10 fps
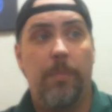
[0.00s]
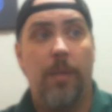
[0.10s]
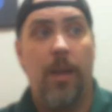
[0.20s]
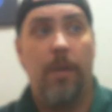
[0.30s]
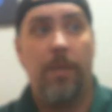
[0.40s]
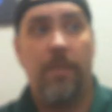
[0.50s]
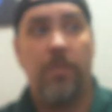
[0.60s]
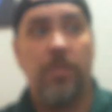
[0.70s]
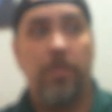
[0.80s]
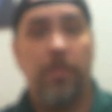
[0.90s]

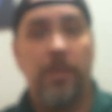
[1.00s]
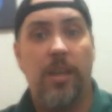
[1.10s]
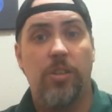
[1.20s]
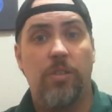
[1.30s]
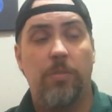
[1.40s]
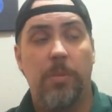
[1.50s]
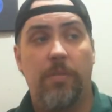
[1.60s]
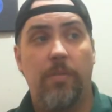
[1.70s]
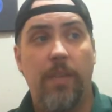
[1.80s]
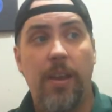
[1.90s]
Metaverse implementations from
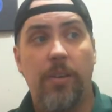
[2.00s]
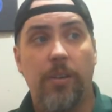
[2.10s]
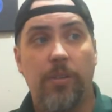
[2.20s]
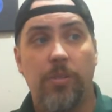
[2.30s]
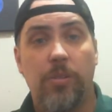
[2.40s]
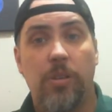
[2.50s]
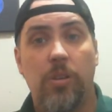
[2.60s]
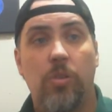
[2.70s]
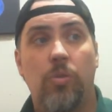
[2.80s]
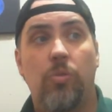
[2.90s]
different vendors
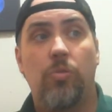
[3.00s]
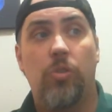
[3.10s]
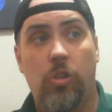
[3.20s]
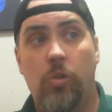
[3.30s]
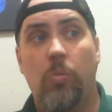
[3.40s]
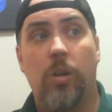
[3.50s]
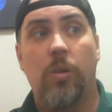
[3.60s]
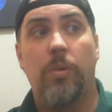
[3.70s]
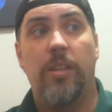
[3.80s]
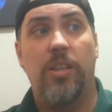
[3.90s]
to
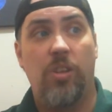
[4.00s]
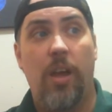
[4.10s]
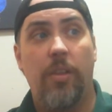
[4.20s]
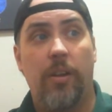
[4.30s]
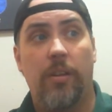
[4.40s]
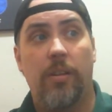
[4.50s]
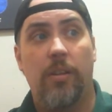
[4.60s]
work with each other.